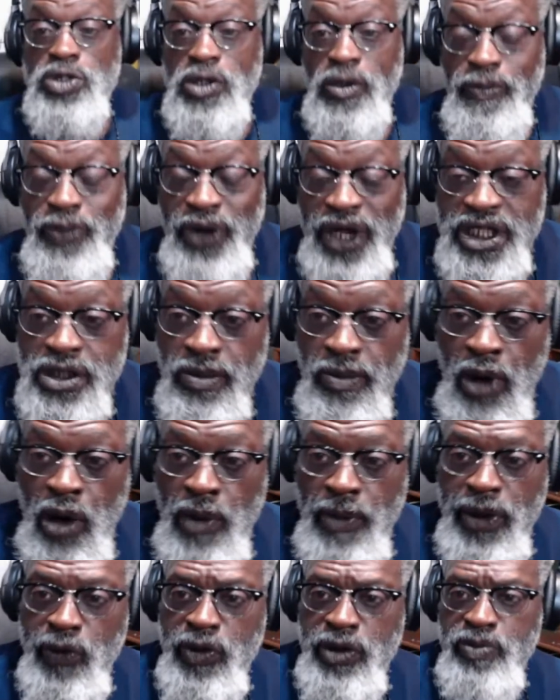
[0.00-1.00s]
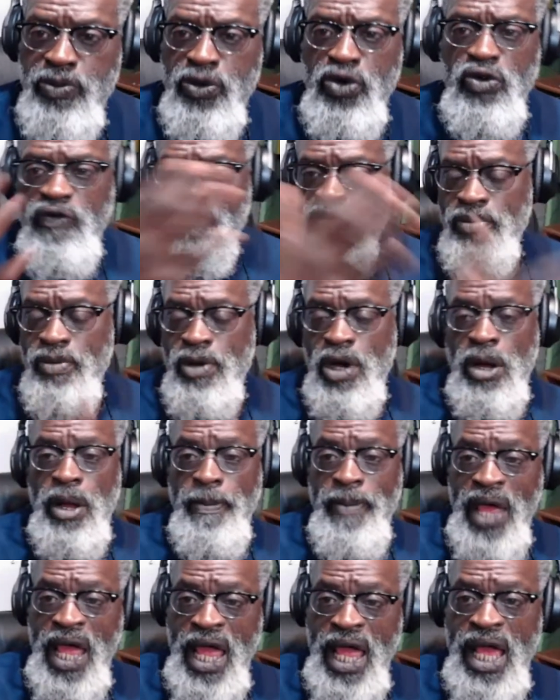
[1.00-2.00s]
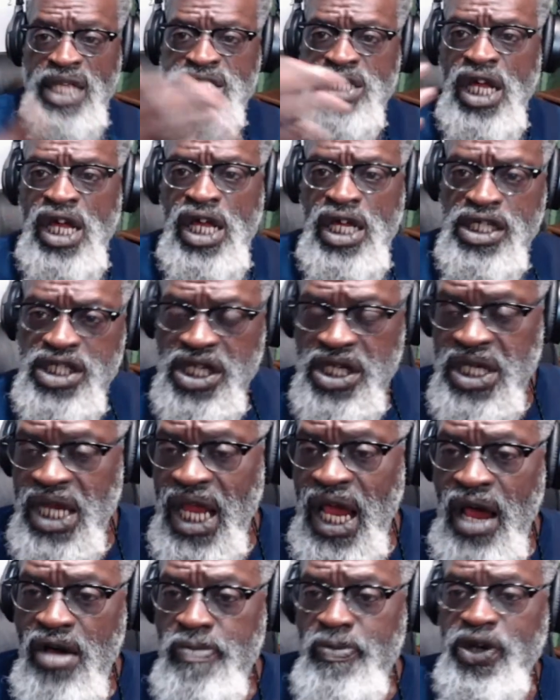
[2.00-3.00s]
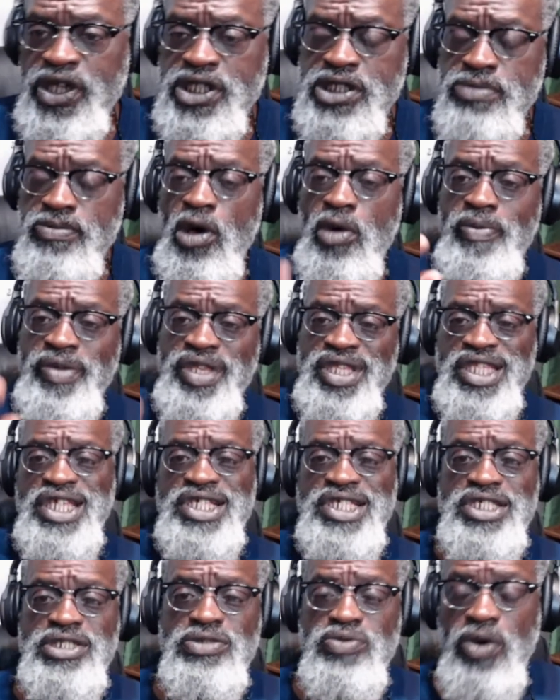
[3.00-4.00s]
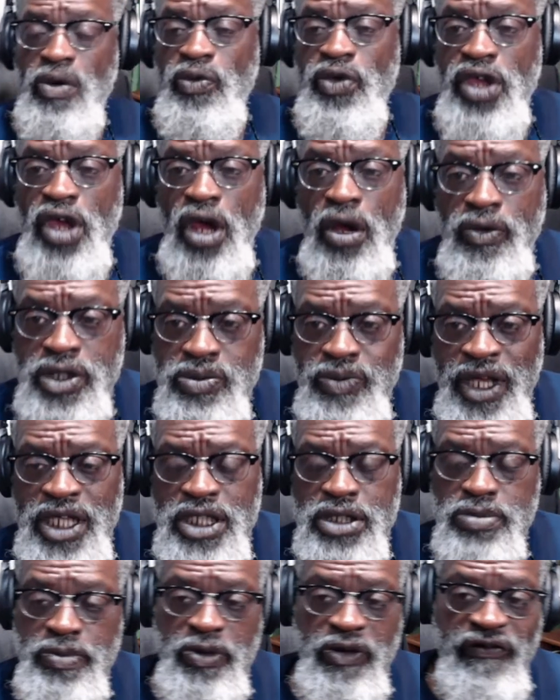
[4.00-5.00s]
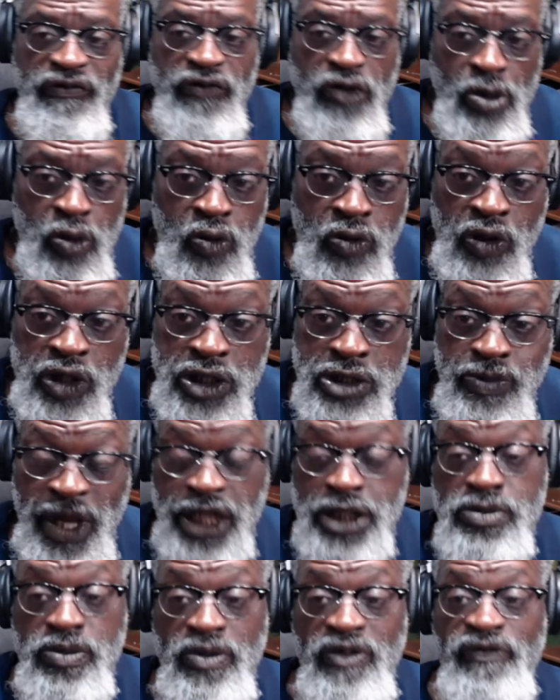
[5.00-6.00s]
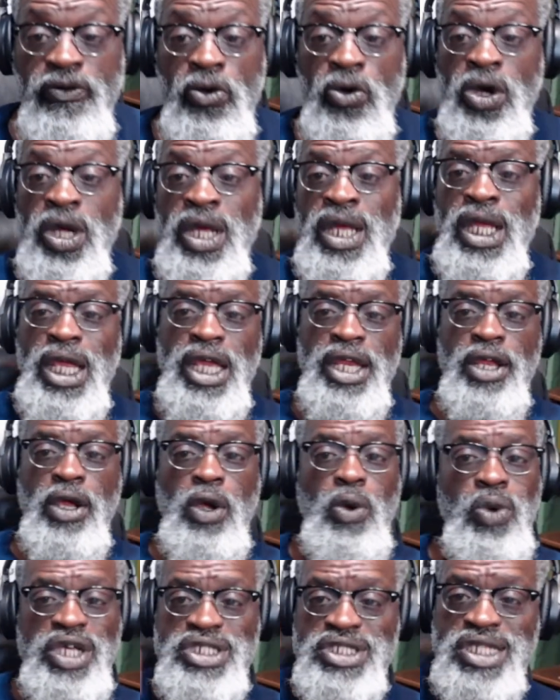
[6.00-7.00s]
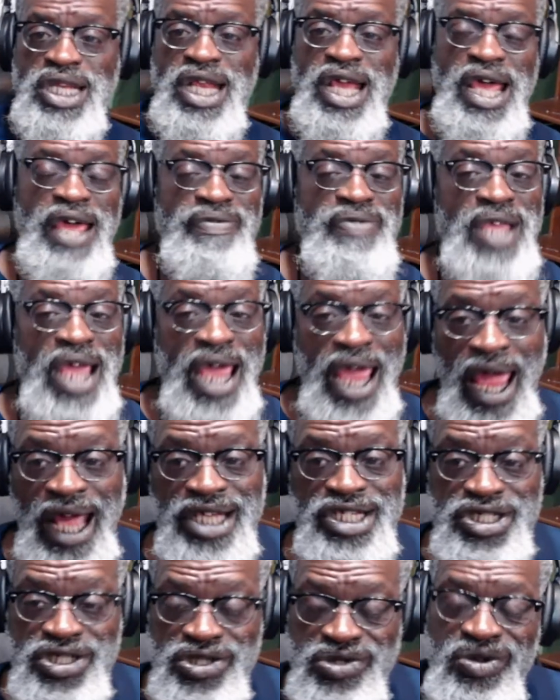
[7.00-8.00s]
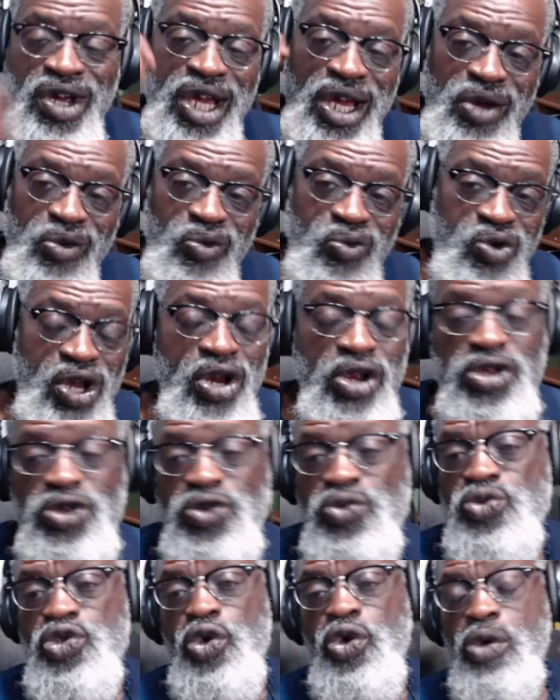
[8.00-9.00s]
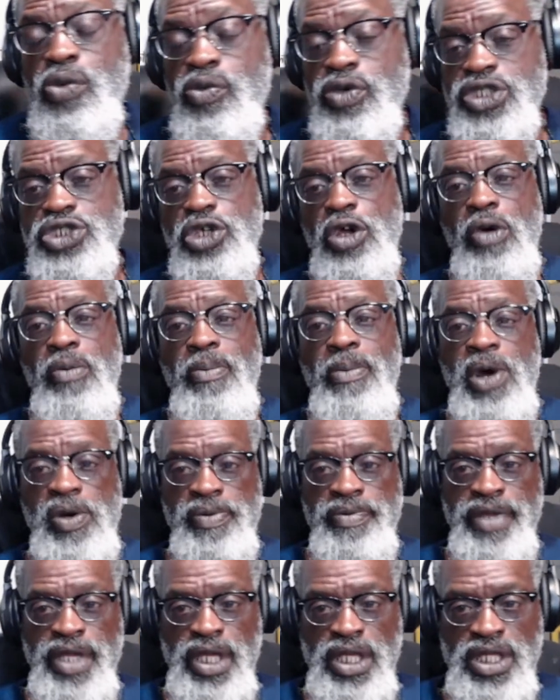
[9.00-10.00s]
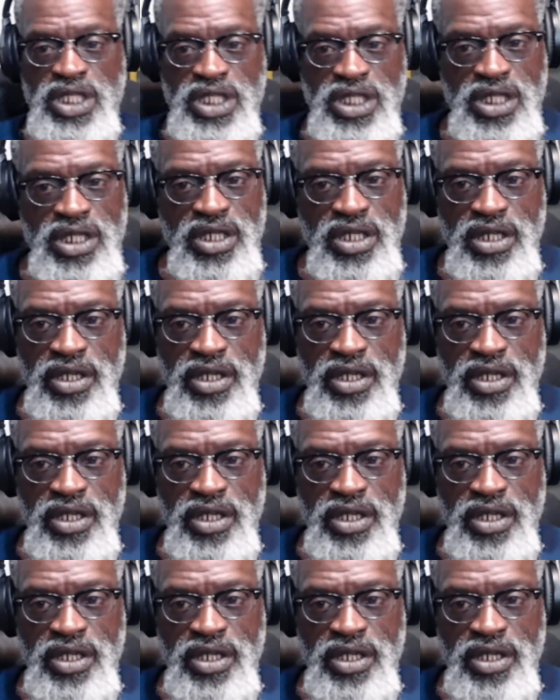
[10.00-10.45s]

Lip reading: to the present moment. We move from our past to now our present moment. This is what we are responsible for. And the question I have to ask you, what are you doing with your moments?